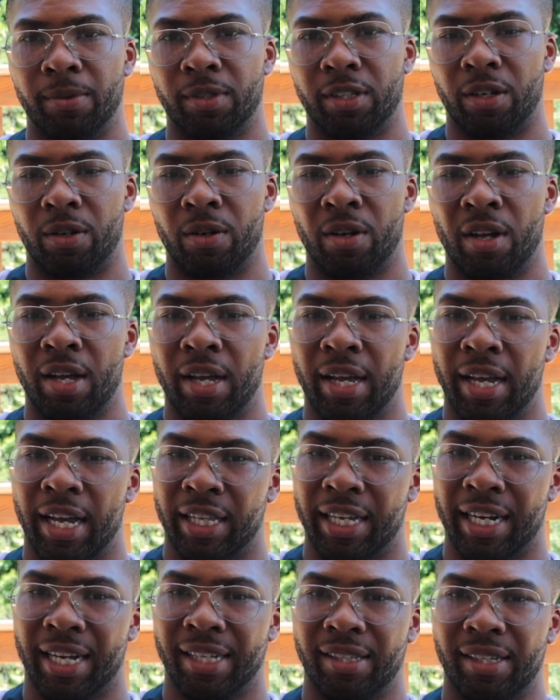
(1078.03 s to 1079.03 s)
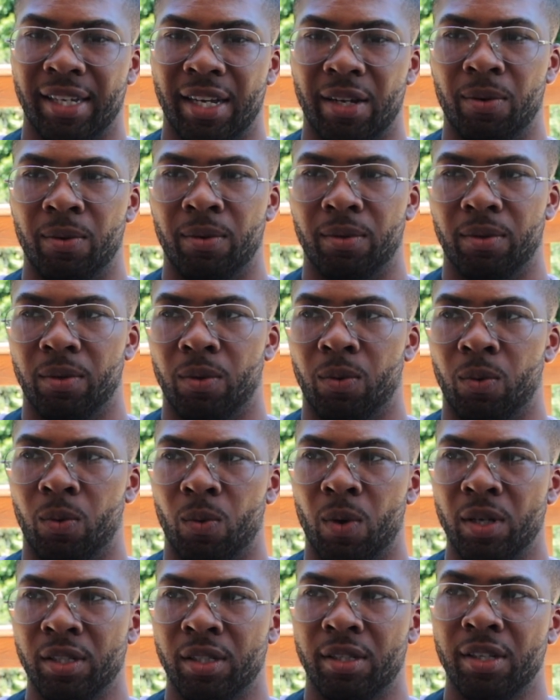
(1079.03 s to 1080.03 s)
So, and like I said,
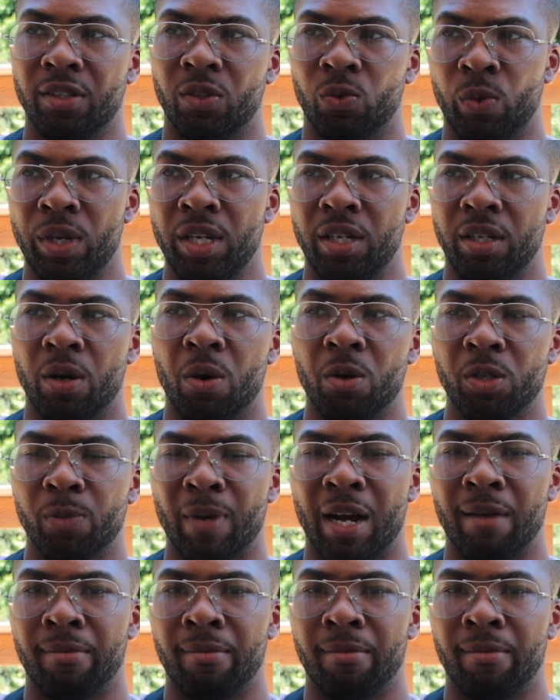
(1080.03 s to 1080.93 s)
once this week goes by